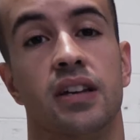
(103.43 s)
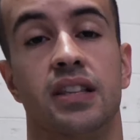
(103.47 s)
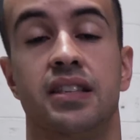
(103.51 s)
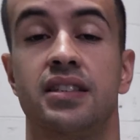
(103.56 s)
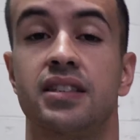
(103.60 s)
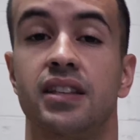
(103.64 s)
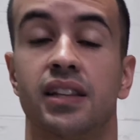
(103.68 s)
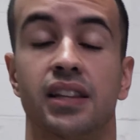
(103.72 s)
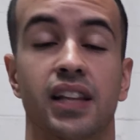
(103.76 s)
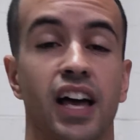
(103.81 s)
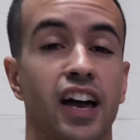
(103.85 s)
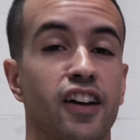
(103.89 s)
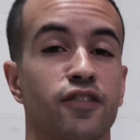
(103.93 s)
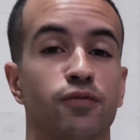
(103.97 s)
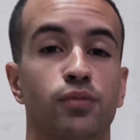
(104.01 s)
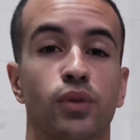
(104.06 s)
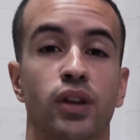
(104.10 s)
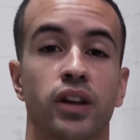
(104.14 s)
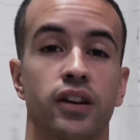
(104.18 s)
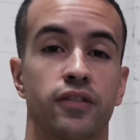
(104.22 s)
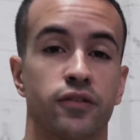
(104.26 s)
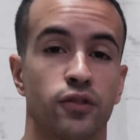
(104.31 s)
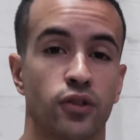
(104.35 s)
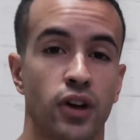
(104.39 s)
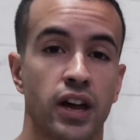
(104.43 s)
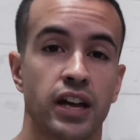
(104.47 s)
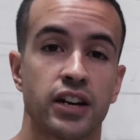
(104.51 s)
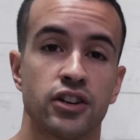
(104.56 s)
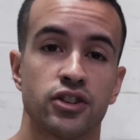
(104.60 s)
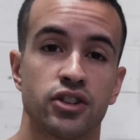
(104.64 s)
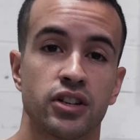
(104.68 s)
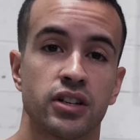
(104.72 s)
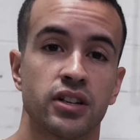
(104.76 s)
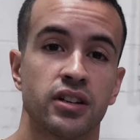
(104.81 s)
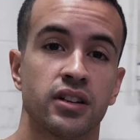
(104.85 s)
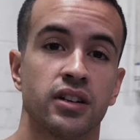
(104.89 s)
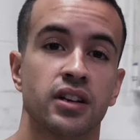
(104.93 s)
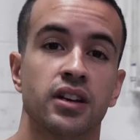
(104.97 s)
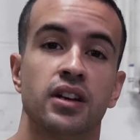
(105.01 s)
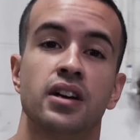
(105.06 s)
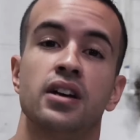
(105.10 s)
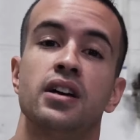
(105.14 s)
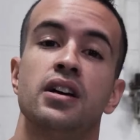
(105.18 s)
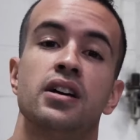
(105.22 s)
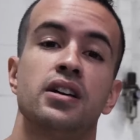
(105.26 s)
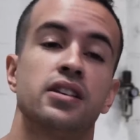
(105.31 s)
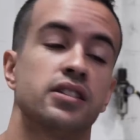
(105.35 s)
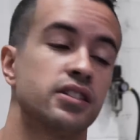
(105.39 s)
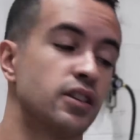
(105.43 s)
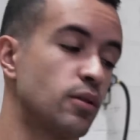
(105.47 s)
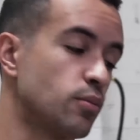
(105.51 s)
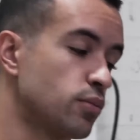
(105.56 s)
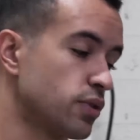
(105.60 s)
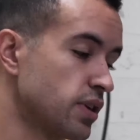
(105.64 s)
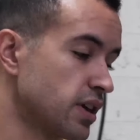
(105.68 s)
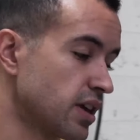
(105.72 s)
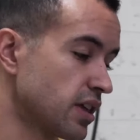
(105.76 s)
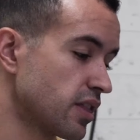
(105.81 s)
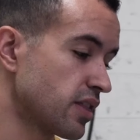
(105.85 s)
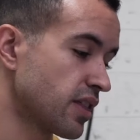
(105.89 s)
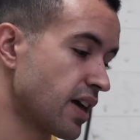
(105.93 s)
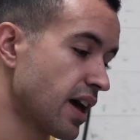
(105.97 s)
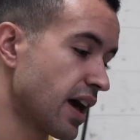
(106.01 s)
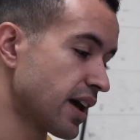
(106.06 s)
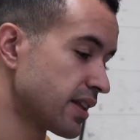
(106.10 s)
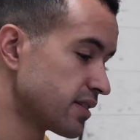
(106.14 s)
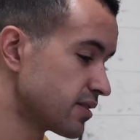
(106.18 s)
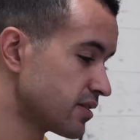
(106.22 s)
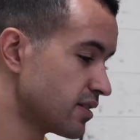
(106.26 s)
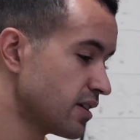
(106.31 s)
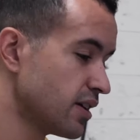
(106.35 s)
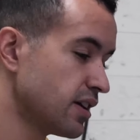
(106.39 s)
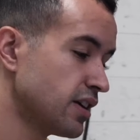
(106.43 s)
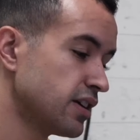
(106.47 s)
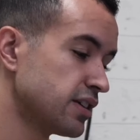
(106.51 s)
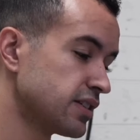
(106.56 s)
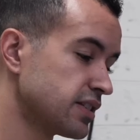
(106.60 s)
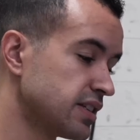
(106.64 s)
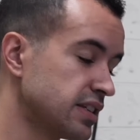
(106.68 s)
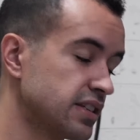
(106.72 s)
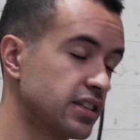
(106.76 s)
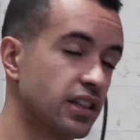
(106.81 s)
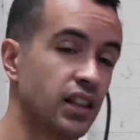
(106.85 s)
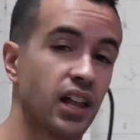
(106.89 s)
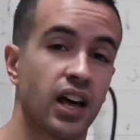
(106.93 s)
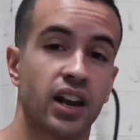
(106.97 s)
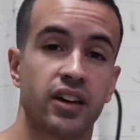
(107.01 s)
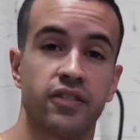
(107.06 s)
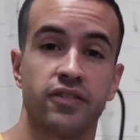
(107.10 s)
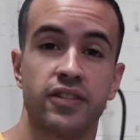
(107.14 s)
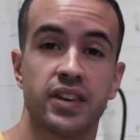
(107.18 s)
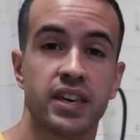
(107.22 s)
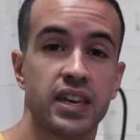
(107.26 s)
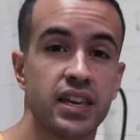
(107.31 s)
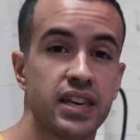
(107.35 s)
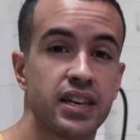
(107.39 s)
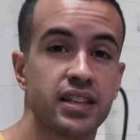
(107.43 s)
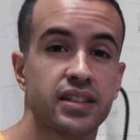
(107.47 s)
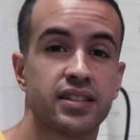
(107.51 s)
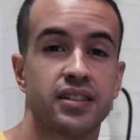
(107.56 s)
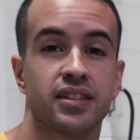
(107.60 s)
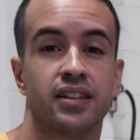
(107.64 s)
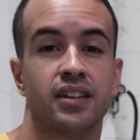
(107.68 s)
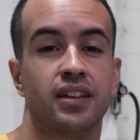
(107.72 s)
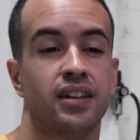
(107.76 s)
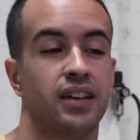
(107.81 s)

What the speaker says: It's the lifeblood of your engine, something that sees a lot of heat.